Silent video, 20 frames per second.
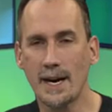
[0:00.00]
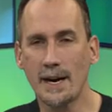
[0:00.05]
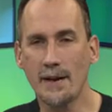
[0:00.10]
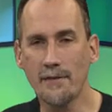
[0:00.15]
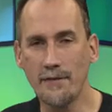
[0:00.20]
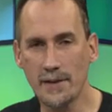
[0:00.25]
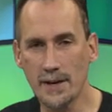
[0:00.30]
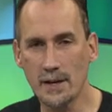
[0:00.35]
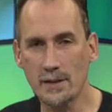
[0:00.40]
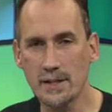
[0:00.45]
I
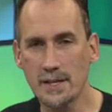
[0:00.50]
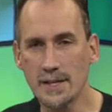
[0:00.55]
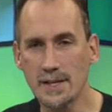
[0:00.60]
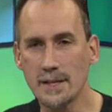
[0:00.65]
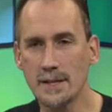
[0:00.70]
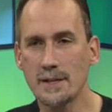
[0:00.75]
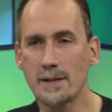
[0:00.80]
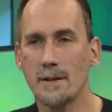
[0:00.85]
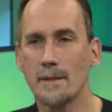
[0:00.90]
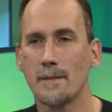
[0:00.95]
felt
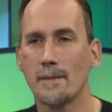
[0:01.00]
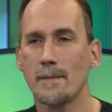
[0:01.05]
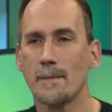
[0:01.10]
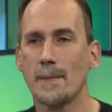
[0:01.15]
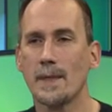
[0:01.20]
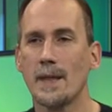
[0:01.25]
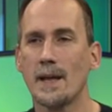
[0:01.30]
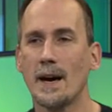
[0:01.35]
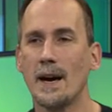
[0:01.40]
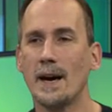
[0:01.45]
it.
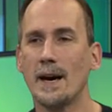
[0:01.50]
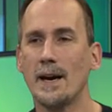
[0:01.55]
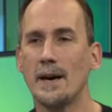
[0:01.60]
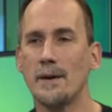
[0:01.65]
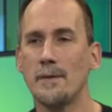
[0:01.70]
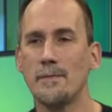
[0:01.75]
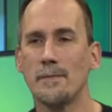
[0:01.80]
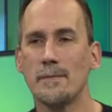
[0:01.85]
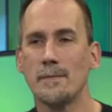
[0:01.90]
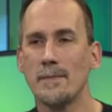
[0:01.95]

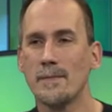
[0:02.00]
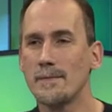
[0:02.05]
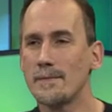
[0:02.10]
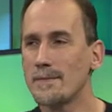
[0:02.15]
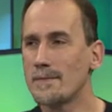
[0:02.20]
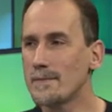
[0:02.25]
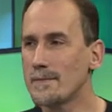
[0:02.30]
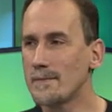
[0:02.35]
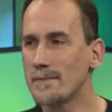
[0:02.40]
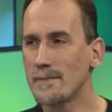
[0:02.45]
Um,
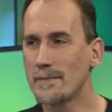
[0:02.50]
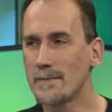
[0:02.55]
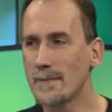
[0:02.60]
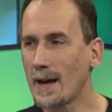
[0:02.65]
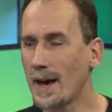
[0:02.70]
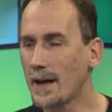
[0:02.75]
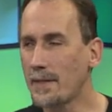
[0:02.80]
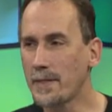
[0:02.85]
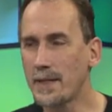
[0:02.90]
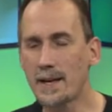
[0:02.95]

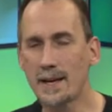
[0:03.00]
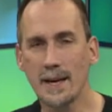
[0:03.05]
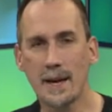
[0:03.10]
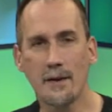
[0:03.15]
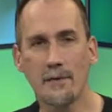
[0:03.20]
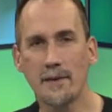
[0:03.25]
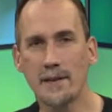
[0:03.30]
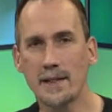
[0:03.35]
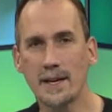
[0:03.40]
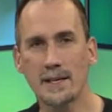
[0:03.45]
I think
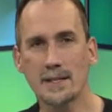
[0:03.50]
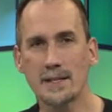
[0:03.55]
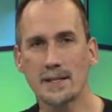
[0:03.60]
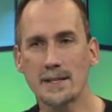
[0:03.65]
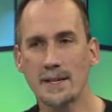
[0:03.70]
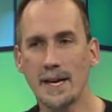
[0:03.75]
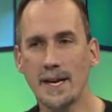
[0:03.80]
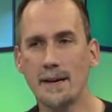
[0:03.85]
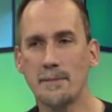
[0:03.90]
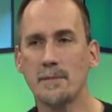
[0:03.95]
everything's the
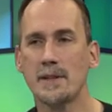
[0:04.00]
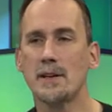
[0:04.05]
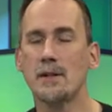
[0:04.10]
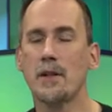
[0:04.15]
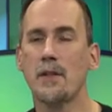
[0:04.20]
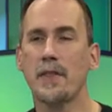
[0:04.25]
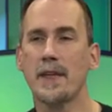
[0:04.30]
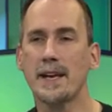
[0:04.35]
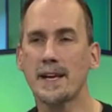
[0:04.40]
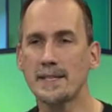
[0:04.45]
same. The
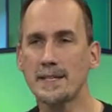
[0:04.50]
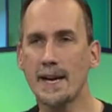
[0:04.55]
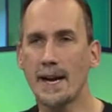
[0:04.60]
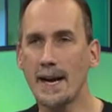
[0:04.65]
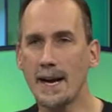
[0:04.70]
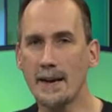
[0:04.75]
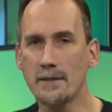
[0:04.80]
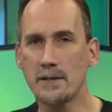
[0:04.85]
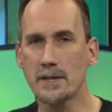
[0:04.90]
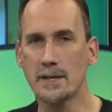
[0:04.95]
only thing is, I
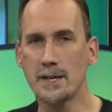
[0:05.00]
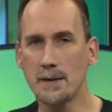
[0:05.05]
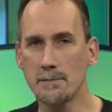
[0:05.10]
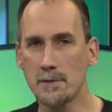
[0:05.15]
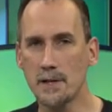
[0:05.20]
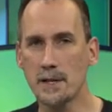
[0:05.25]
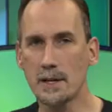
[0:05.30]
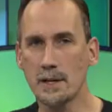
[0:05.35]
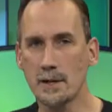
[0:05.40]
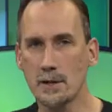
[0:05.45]
had to come
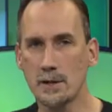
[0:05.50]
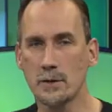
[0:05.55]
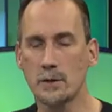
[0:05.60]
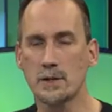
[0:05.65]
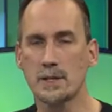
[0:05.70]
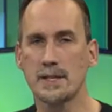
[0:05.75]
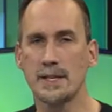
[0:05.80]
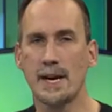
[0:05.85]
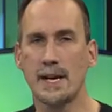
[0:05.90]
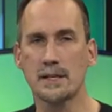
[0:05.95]
to the
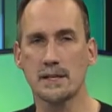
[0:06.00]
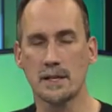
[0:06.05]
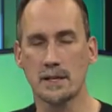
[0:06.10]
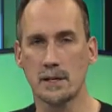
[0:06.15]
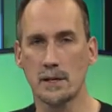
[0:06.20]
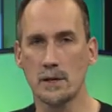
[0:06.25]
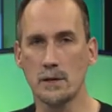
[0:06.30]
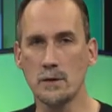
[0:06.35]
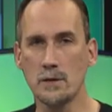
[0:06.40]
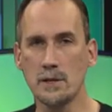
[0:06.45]
conclusion that it's a
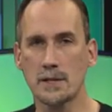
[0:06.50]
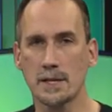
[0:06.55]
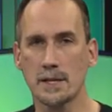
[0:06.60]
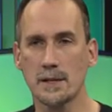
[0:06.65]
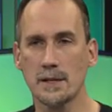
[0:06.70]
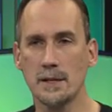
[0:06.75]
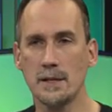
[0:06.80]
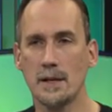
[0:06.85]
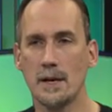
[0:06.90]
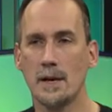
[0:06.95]

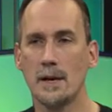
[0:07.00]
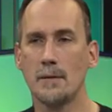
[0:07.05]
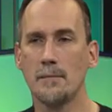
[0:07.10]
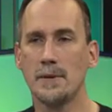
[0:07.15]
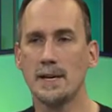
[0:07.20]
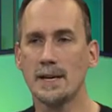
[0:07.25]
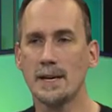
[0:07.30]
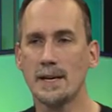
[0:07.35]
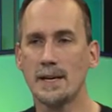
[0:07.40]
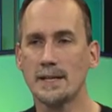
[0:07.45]
delusion
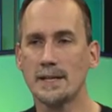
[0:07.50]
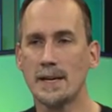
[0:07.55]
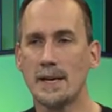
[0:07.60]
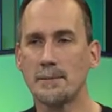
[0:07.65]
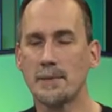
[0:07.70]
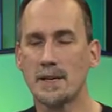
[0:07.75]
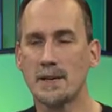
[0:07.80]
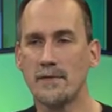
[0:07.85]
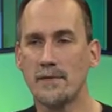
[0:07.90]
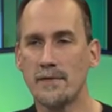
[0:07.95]
because
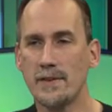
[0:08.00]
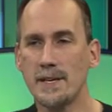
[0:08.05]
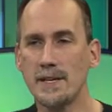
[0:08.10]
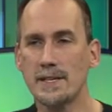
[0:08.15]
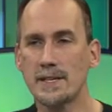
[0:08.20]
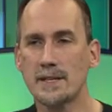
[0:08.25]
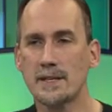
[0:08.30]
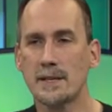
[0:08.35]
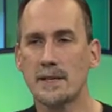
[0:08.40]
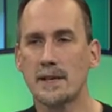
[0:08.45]
I'm
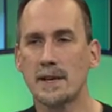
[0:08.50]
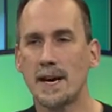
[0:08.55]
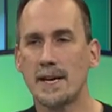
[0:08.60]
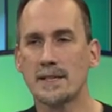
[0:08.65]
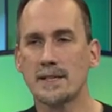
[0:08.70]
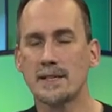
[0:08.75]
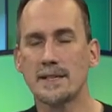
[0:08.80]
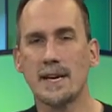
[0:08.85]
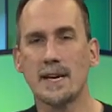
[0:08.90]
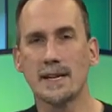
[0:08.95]
convinced God
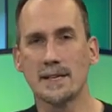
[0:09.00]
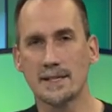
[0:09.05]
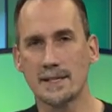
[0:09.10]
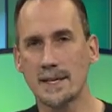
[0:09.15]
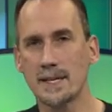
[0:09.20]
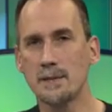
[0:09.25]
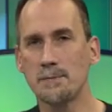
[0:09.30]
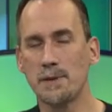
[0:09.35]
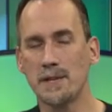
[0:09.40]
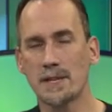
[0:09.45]
does not exist